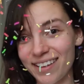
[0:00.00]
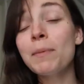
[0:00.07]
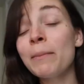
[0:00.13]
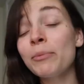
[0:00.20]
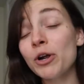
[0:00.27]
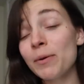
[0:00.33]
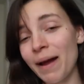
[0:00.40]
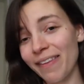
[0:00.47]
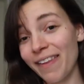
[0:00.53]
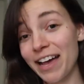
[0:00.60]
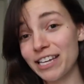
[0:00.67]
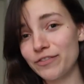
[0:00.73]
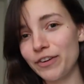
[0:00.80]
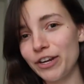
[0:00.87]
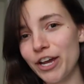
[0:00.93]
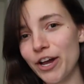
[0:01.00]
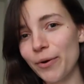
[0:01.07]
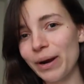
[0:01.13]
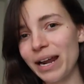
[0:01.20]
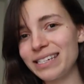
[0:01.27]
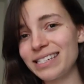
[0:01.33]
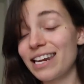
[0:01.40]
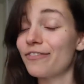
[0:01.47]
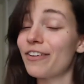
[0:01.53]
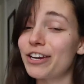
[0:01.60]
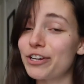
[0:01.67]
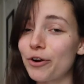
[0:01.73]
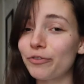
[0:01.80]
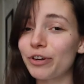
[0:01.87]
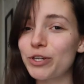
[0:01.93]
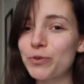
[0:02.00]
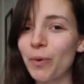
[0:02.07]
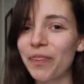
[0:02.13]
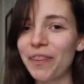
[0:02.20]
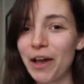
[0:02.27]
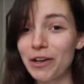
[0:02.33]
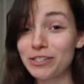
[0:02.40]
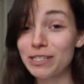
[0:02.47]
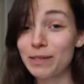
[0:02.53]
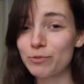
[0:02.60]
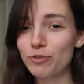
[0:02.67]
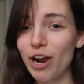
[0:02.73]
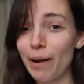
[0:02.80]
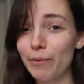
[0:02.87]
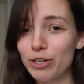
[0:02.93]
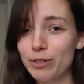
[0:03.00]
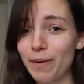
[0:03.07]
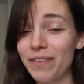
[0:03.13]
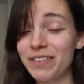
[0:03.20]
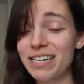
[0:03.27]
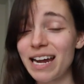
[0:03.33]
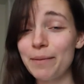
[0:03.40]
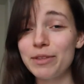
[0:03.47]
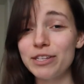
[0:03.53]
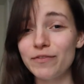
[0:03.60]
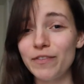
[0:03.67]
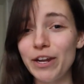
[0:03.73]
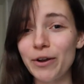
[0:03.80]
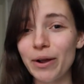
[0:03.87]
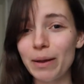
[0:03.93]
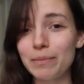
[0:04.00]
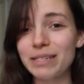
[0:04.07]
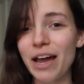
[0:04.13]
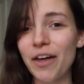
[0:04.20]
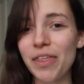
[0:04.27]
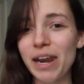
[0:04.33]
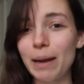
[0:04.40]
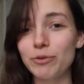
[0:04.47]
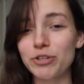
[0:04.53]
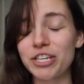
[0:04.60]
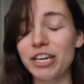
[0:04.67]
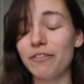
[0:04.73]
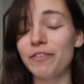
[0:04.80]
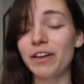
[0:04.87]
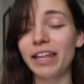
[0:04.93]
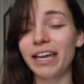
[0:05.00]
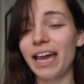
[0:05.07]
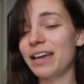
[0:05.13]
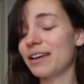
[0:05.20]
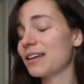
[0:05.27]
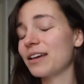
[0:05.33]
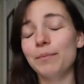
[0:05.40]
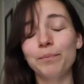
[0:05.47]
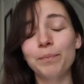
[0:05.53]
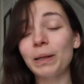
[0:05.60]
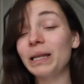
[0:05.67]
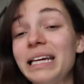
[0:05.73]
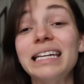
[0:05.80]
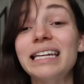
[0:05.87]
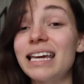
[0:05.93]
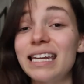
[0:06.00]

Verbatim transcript: Remember in my last video when I said if I don't reach 1,000 subscribers by the time this video comes out that I'm just gonna feel like a complete